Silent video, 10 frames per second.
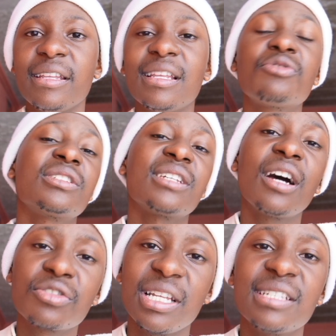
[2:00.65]
that was
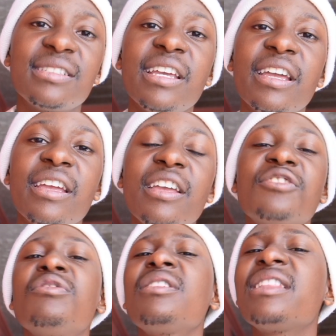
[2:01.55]
out last year,
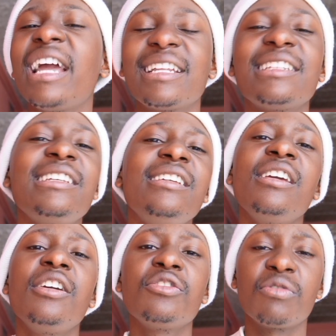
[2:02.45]
is not likely
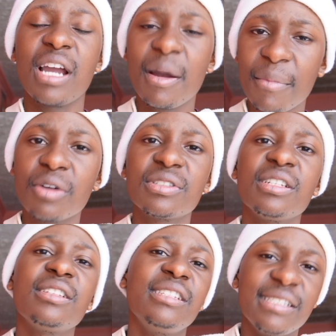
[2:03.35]
to come out
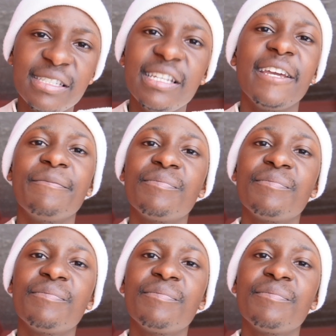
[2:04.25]
this year.